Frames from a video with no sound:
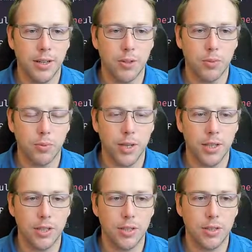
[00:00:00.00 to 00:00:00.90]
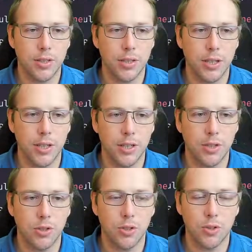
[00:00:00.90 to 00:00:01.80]
ranges
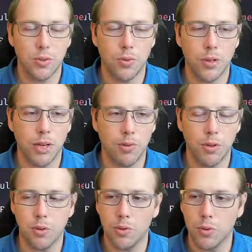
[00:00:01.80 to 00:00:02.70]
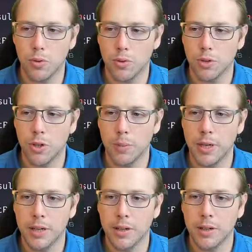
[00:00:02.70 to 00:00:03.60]
into kind of our local scope
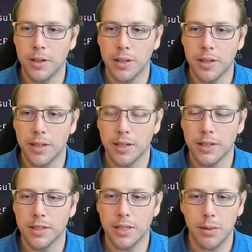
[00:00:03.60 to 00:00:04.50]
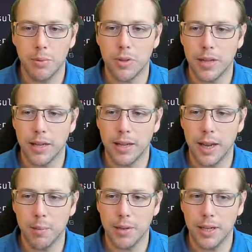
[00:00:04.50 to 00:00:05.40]
here. Same thing
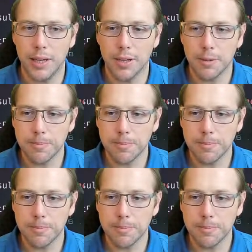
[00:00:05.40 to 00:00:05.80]
happening here.